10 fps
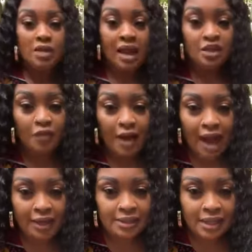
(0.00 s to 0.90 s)
Thanks for
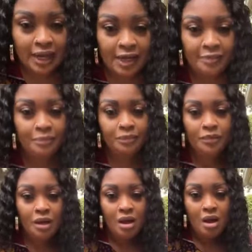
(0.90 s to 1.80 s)
asking.
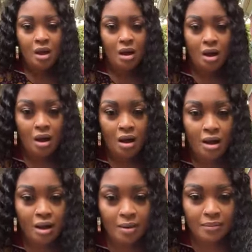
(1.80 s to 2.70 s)

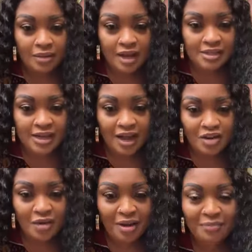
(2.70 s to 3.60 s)
Um,
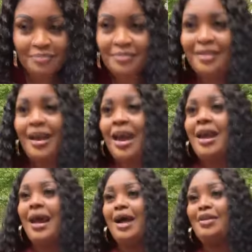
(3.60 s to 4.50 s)
Cassandra,
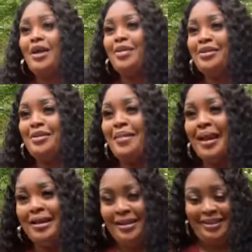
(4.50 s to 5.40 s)
hey, I thought you went to
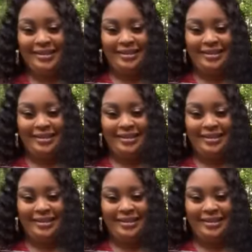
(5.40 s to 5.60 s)
bed.